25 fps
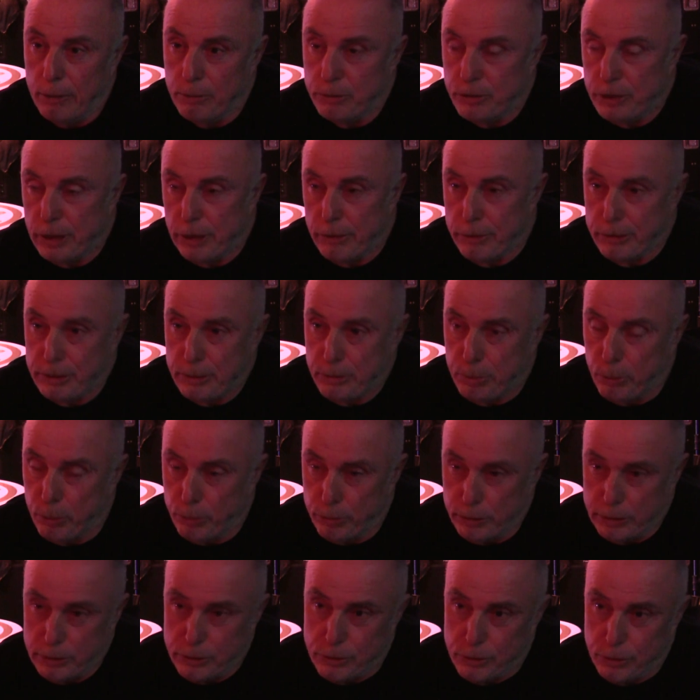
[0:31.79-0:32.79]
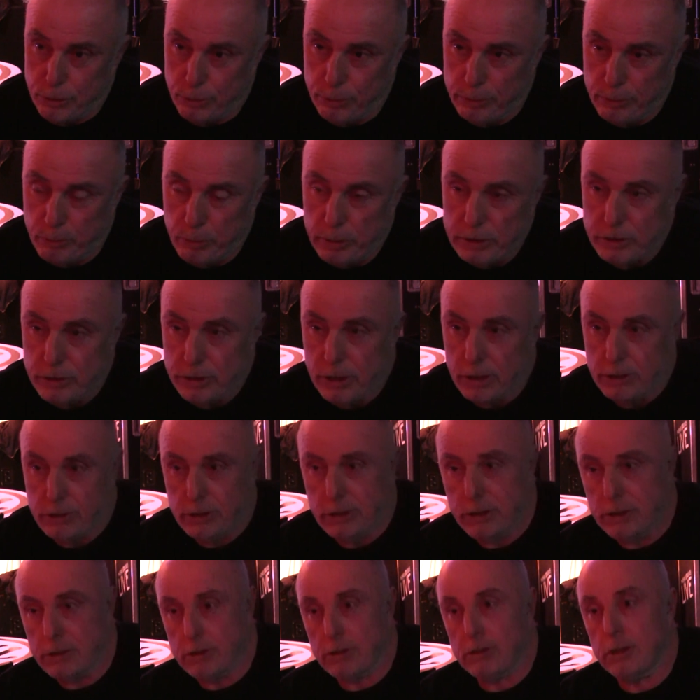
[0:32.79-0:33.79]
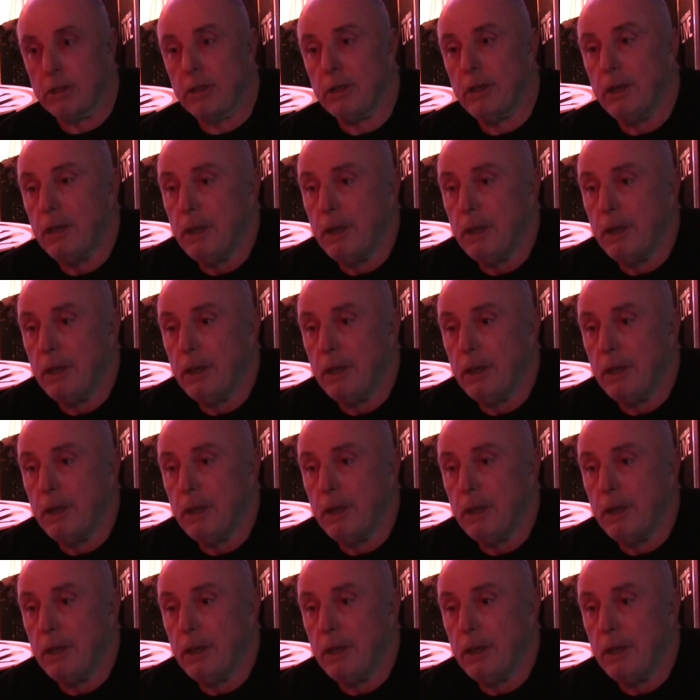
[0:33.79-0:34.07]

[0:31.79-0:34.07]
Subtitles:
charity boarding school in West Sussex.